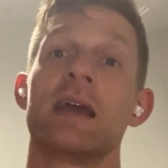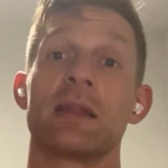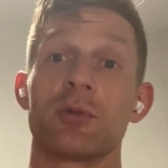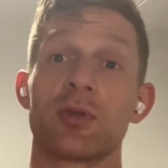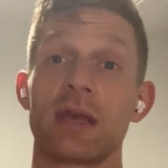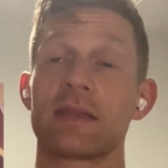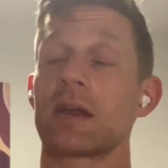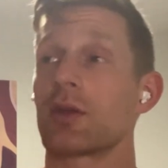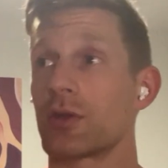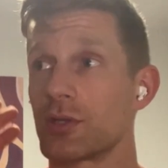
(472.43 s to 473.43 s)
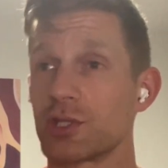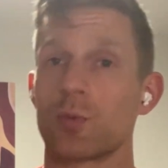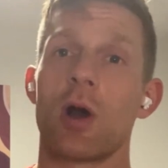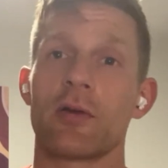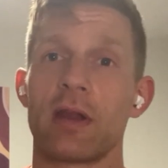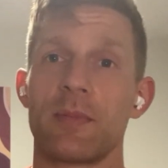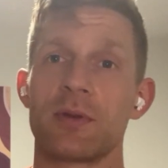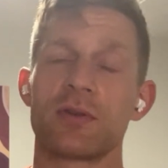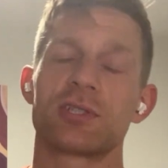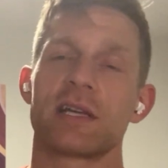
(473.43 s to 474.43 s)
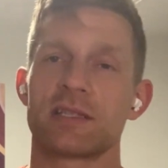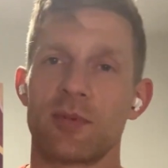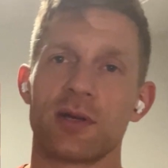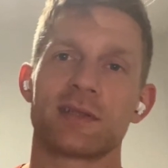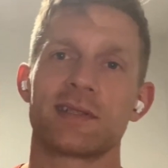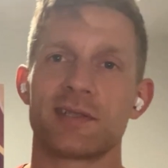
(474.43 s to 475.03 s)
Then when you get there, you can just walk right up and do your chest to bars.